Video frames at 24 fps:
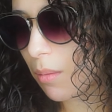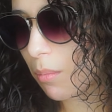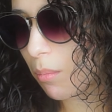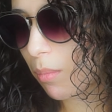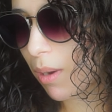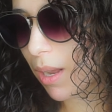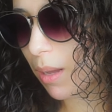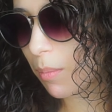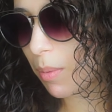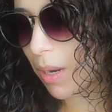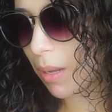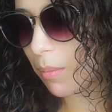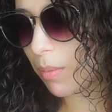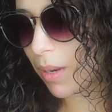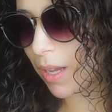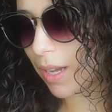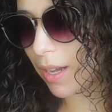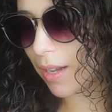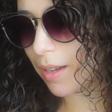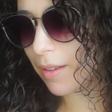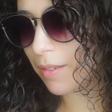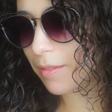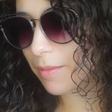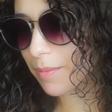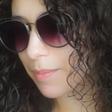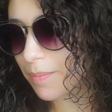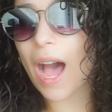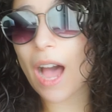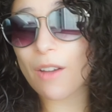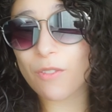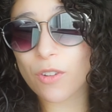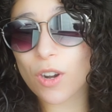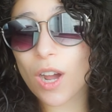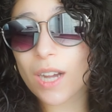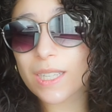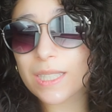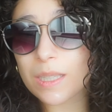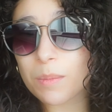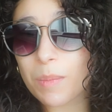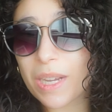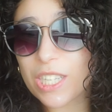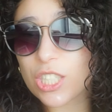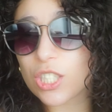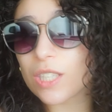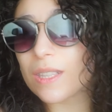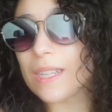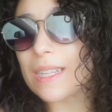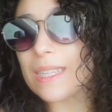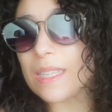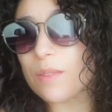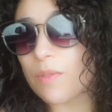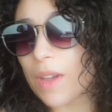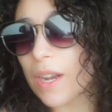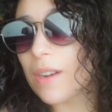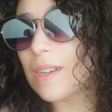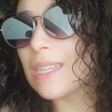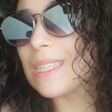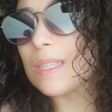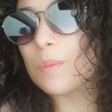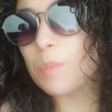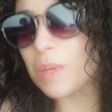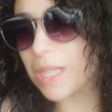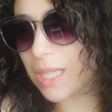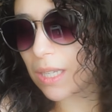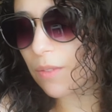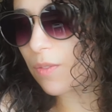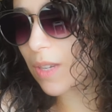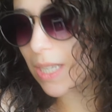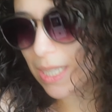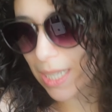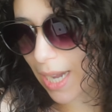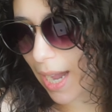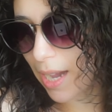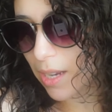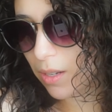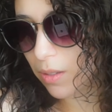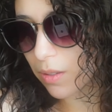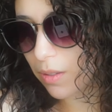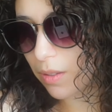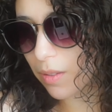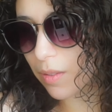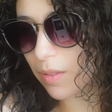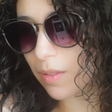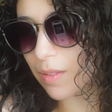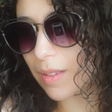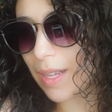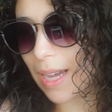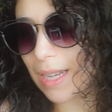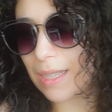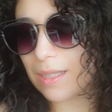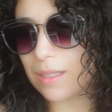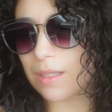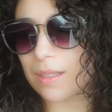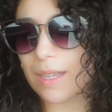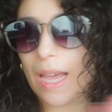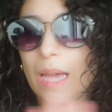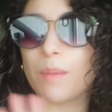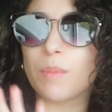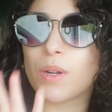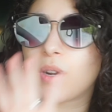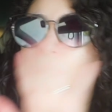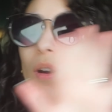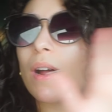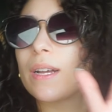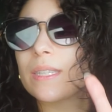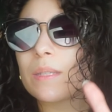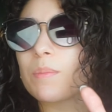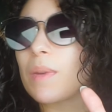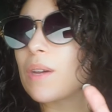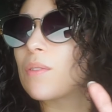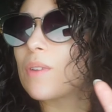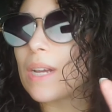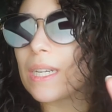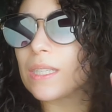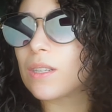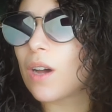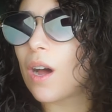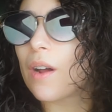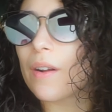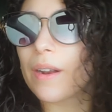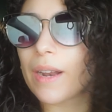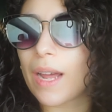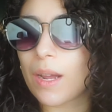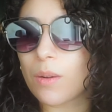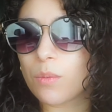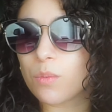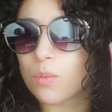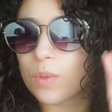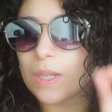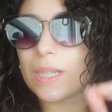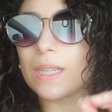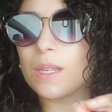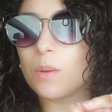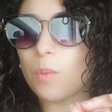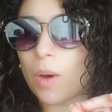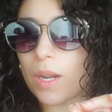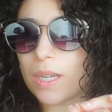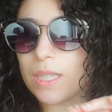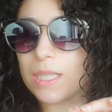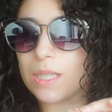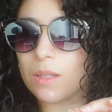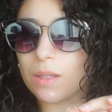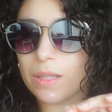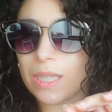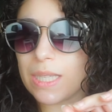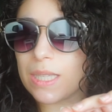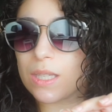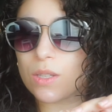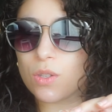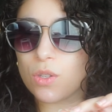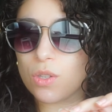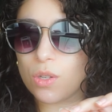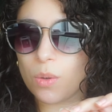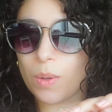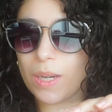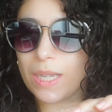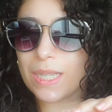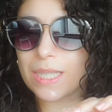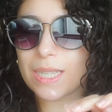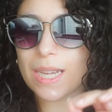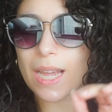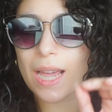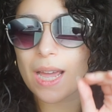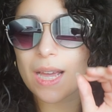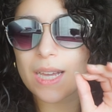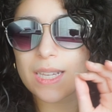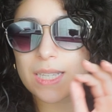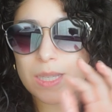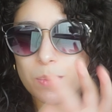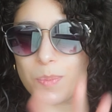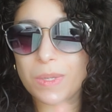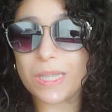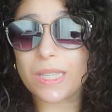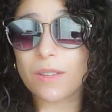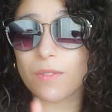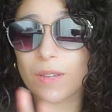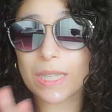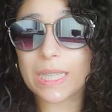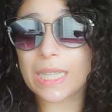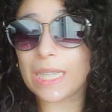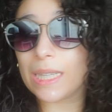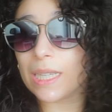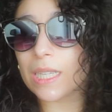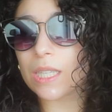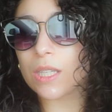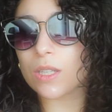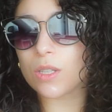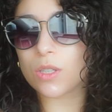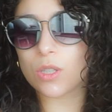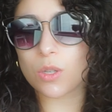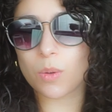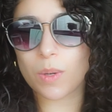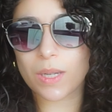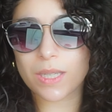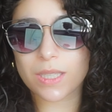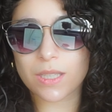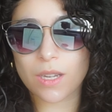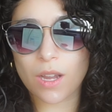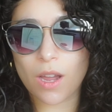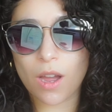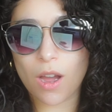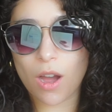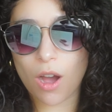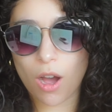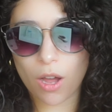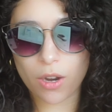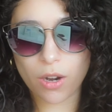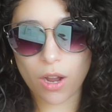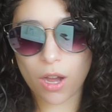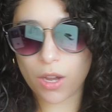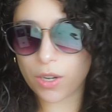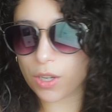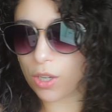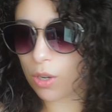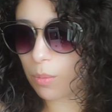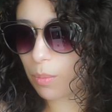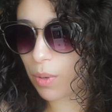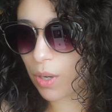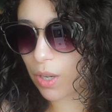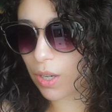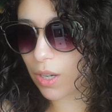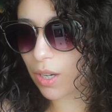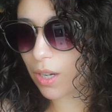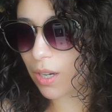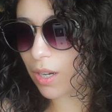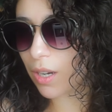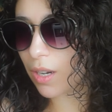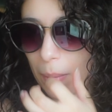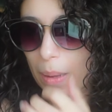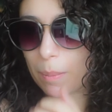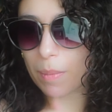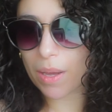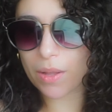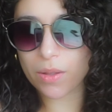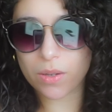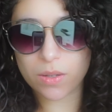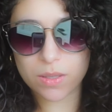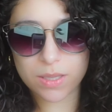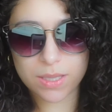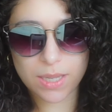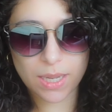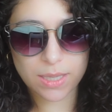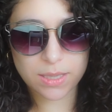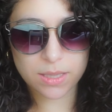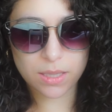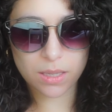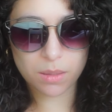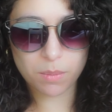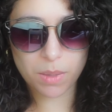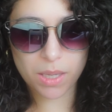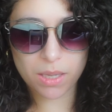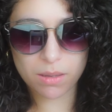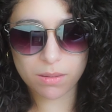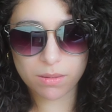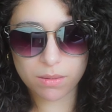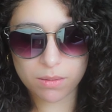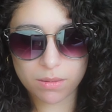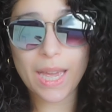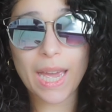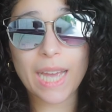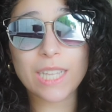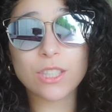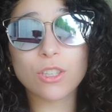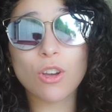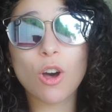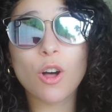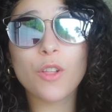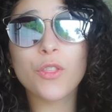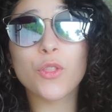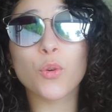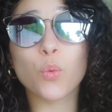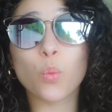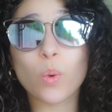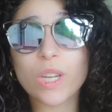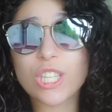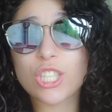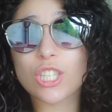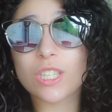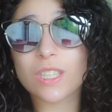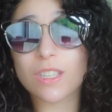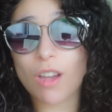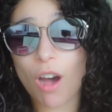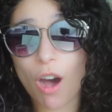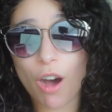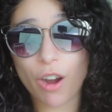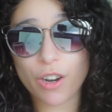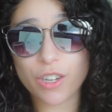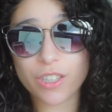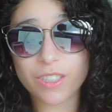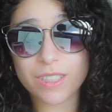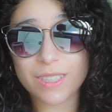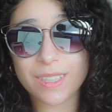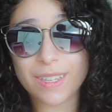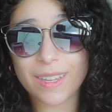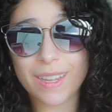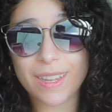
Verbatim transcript: blah blah blah. I forgot to mention this very specific title that came across my radar, and I really wanted to listen to it, specifically listen to it on audiobook. My mother is texting me. It's called The Witch's Heart.